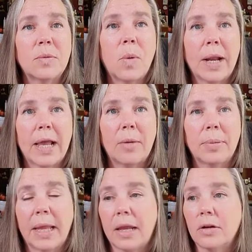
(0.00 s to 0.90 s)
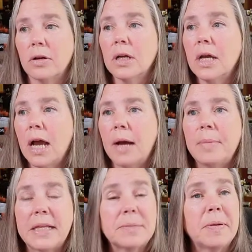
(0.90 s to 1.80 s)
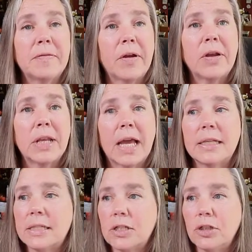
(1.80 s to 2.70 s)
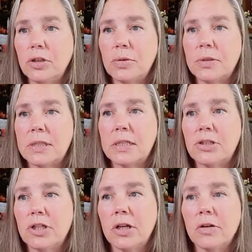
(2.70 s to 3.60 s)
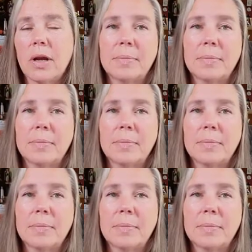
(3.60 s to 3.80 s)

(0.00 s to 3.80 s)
whiteout planner. It's been very nice to use this year.